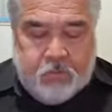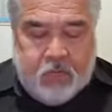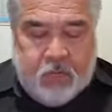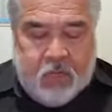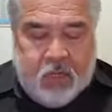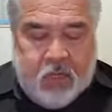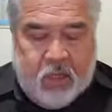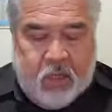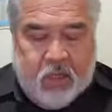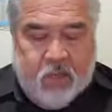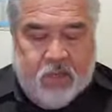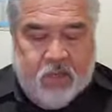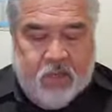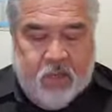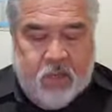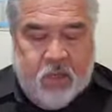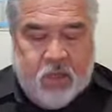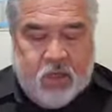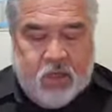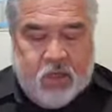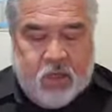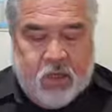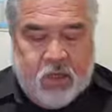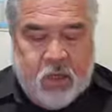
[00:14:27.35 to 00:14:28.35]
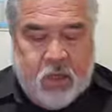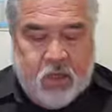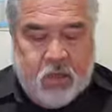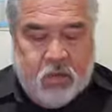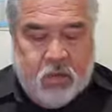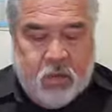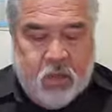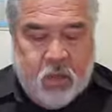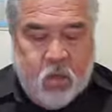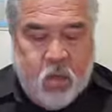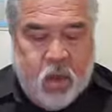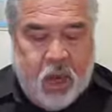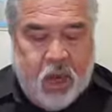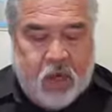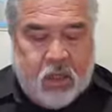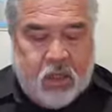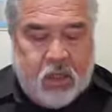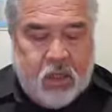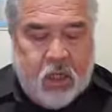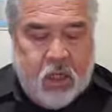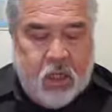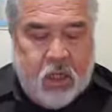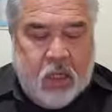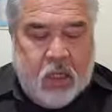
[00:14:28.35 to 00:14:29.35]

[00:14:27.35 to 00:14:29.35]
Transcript: And the foolish said to the wise,